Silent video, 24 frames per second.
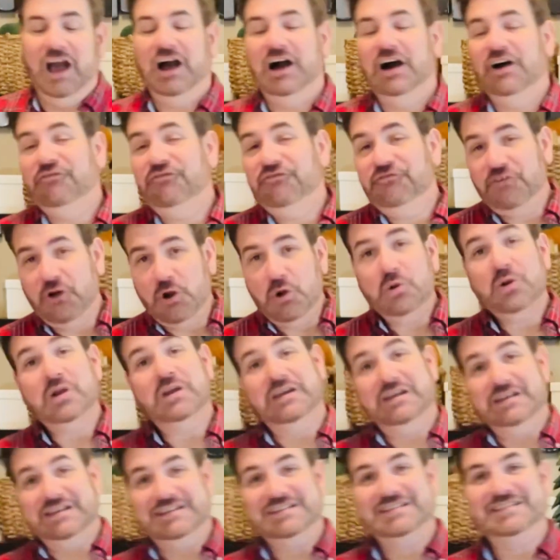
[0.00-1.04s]

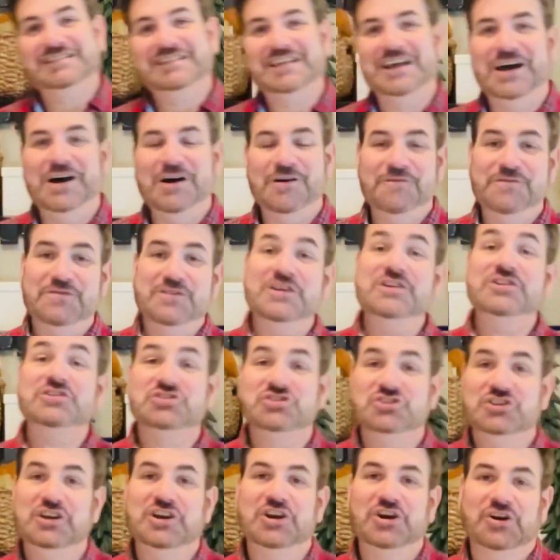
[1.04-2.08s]
focus of
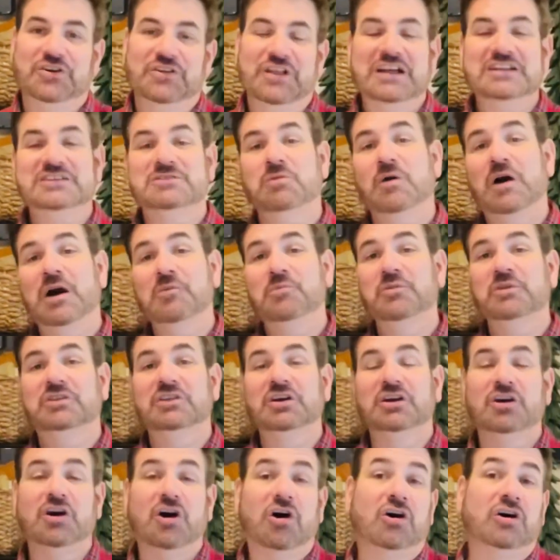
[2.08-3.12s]
this year. That's why with the
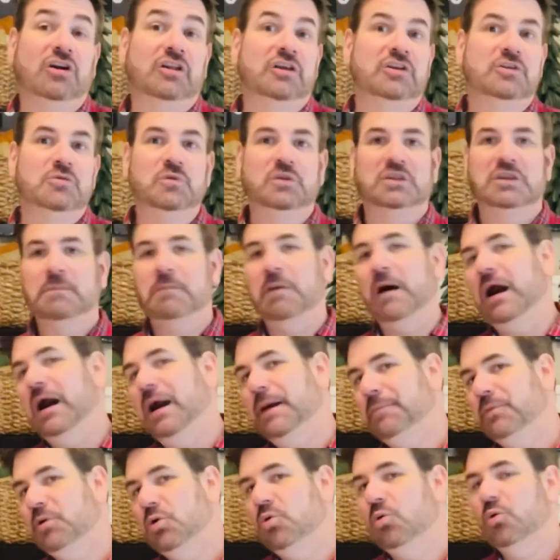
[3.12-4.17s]
garland, with the
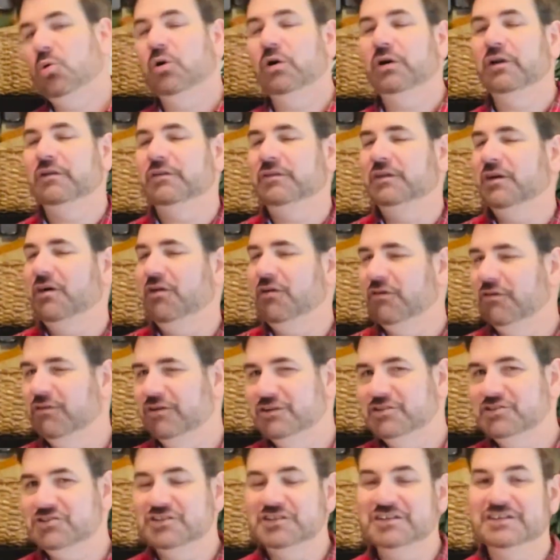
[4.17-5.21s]
popcorn and the
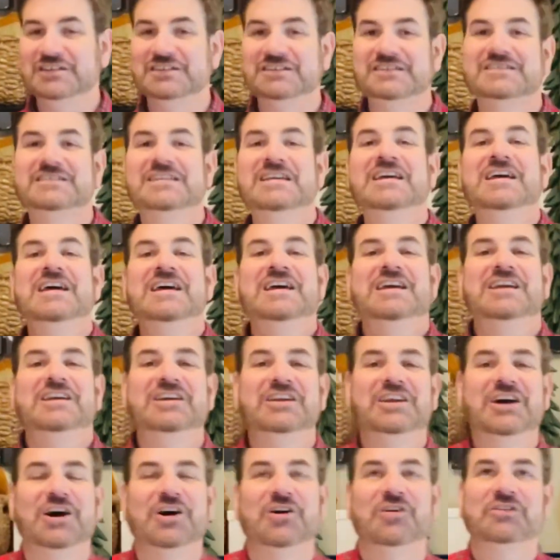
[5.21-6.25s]
oranges, you
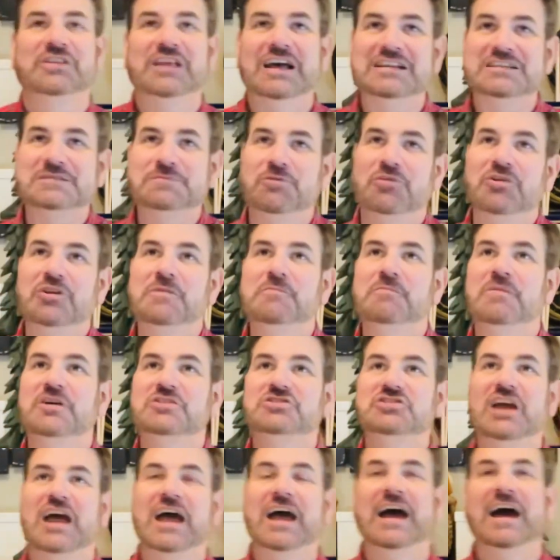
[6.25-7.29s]
know, that's pretty
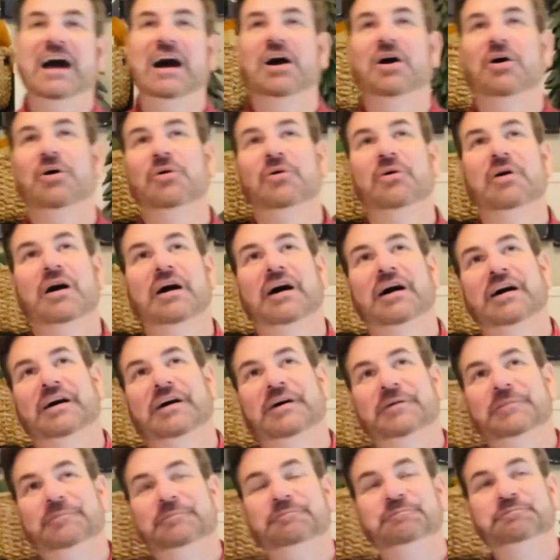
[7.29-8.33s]
much
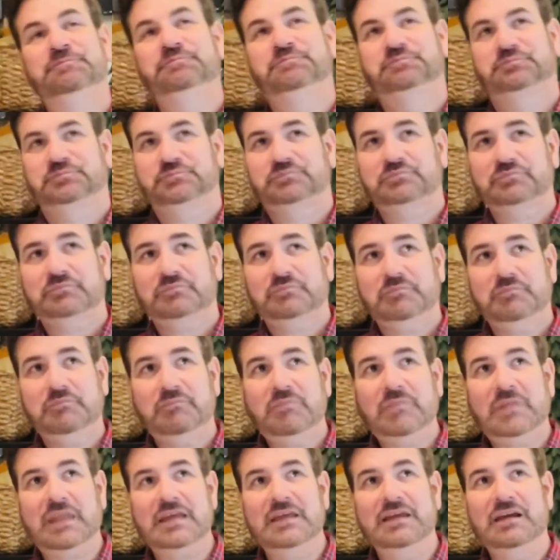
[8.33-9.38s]
how
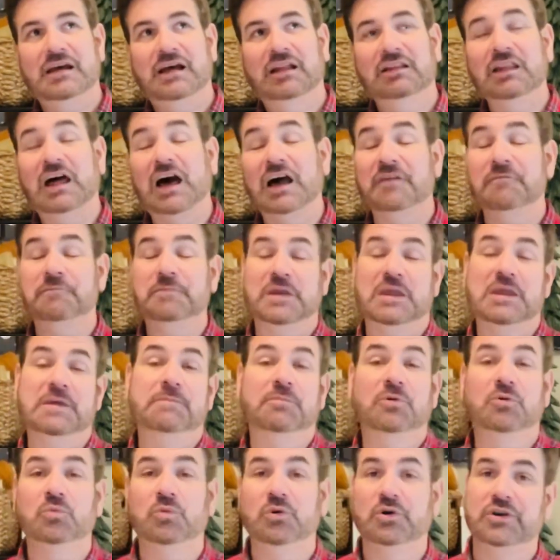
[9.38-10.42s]
a lot of
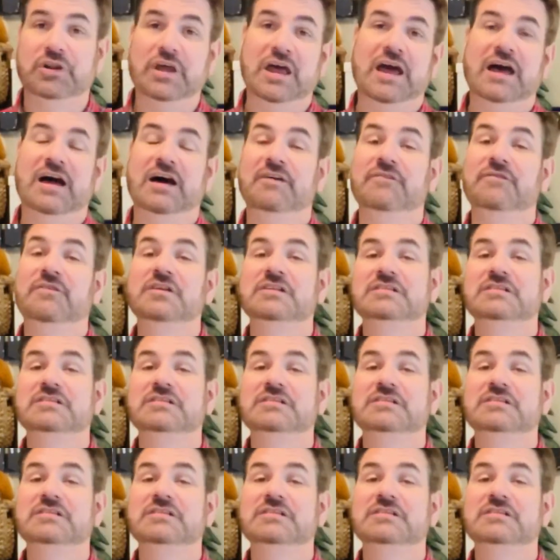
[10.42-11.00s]
people would have